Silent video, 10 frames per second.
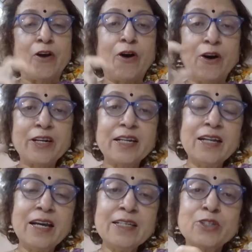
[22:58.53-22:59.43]

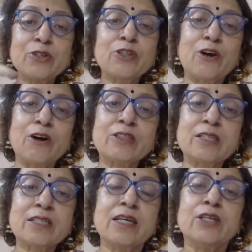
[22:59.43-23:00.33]
Organize your
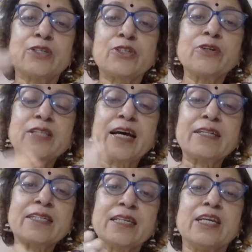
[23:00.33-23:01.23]
thoughts so
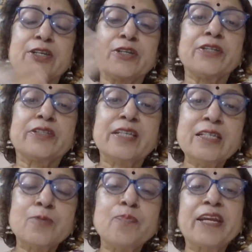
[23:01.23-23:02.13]
that
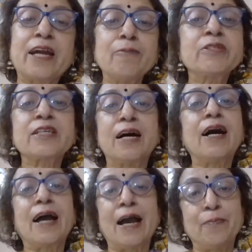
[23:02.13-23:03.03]
this becomes a
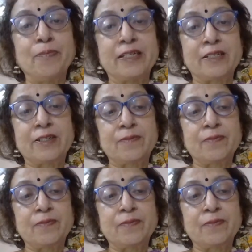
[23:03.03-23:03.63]
habit.